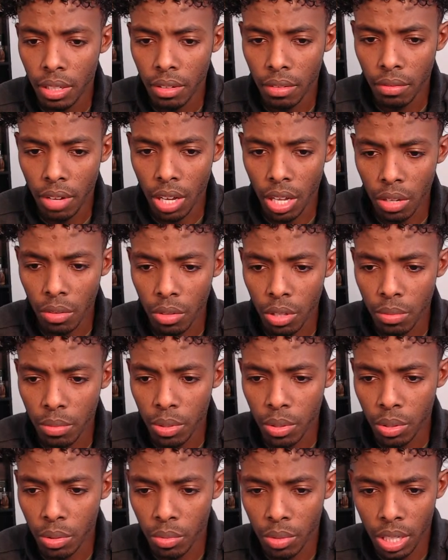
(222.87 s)
Follow with me real
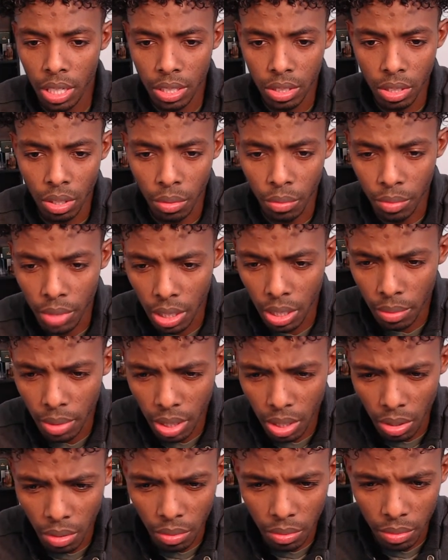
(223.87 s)
quick. So here we go.